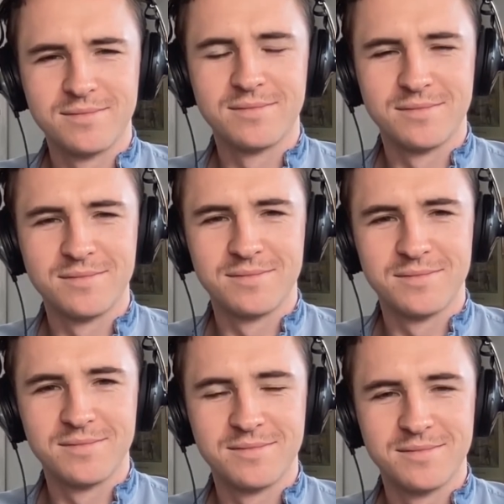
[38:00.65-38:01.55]

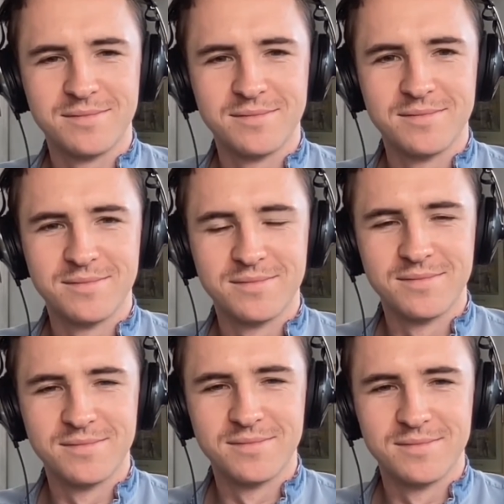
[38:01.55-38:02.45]

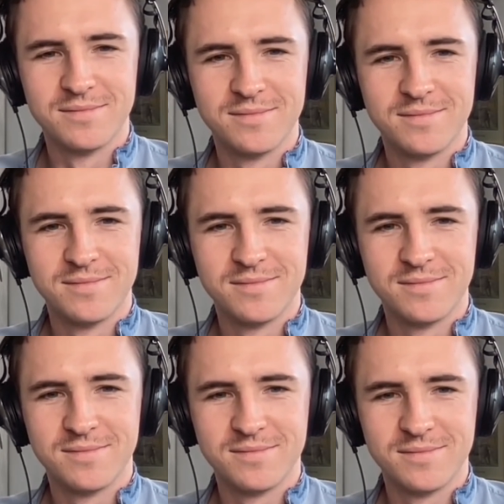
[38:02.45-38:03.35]

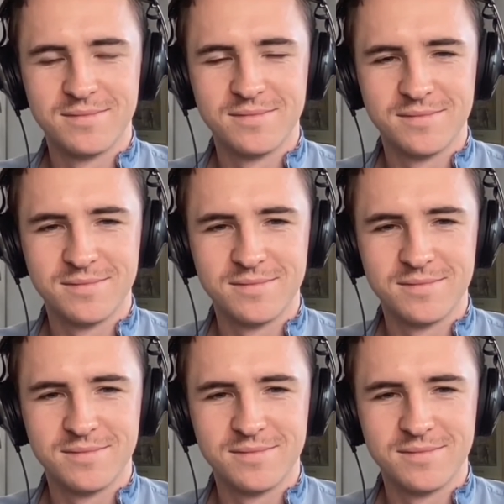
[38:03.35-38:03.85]
This person isn't speaking.